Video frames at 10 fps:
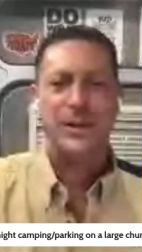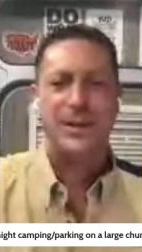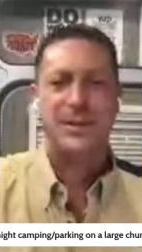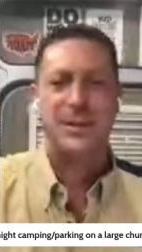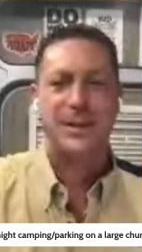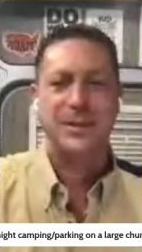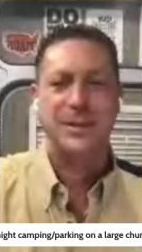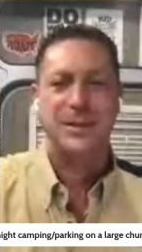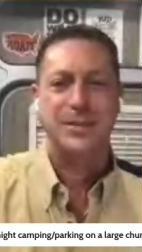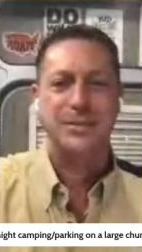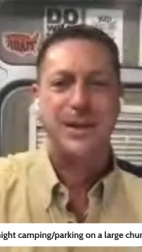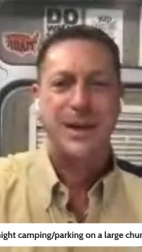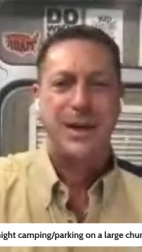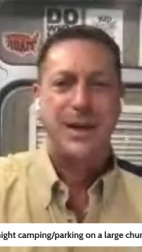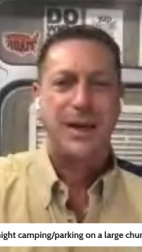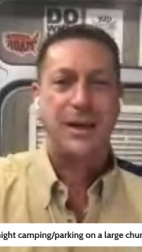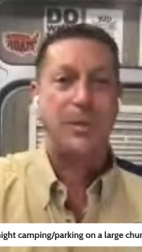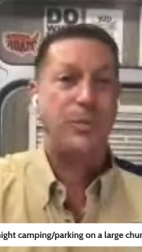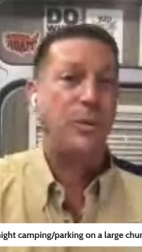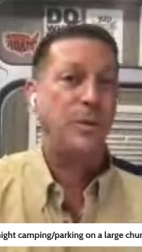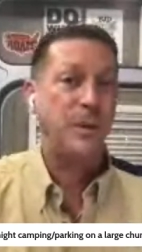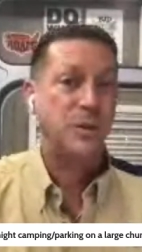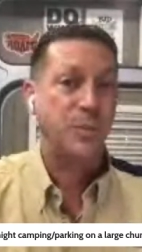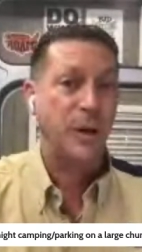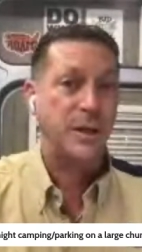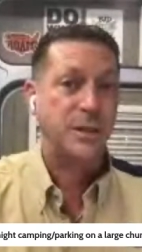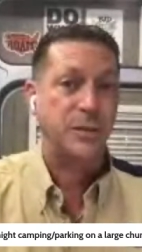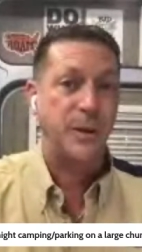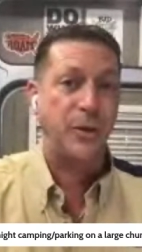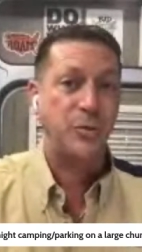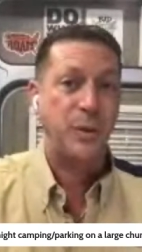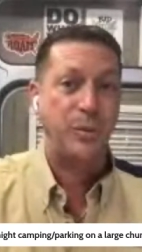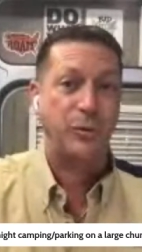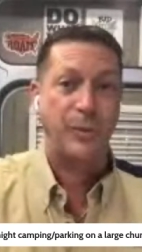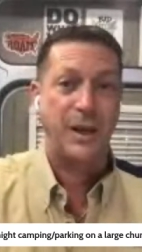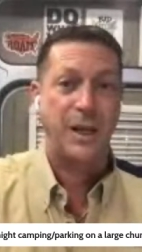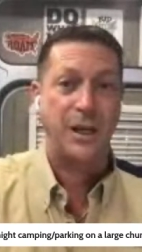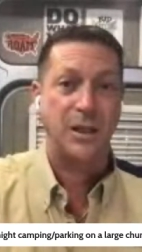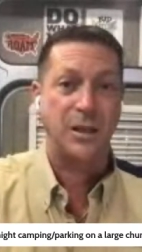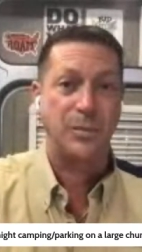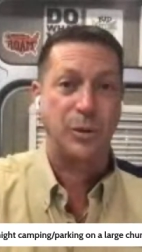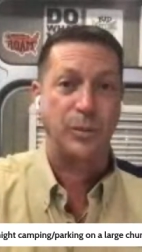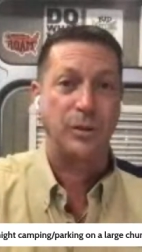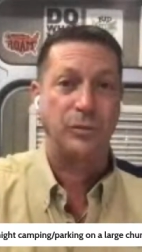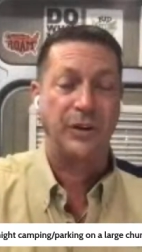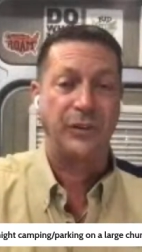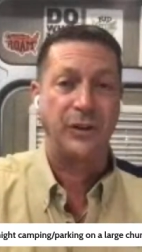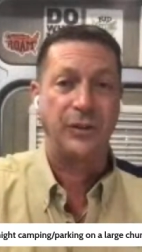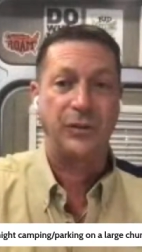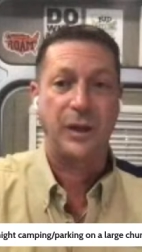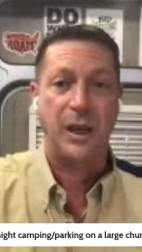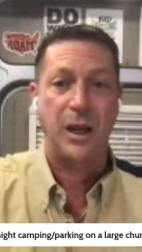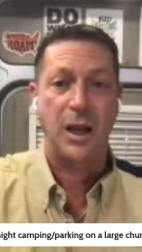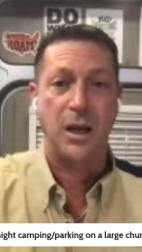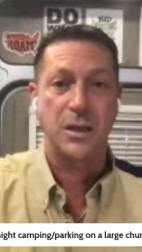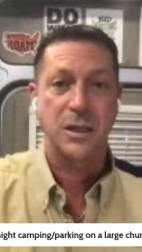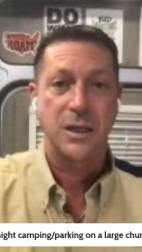That sucks. Um, and I wouldn't be surprised because many of those people were making it a permanent residence and